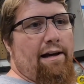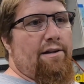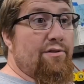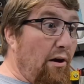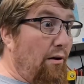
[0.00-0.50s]

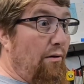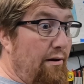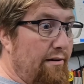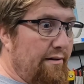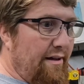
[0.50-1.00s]
So
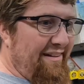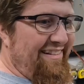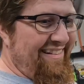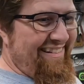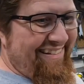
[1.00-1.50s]

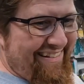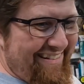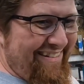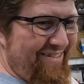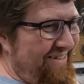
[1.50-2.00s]

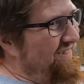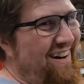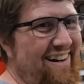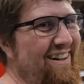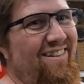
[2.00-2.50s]
we're
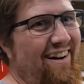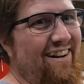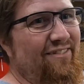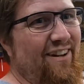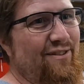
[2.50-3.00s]
gonna go on
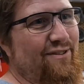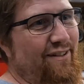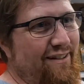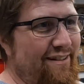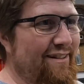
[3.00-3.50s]
an
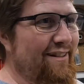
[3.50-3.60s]
adventure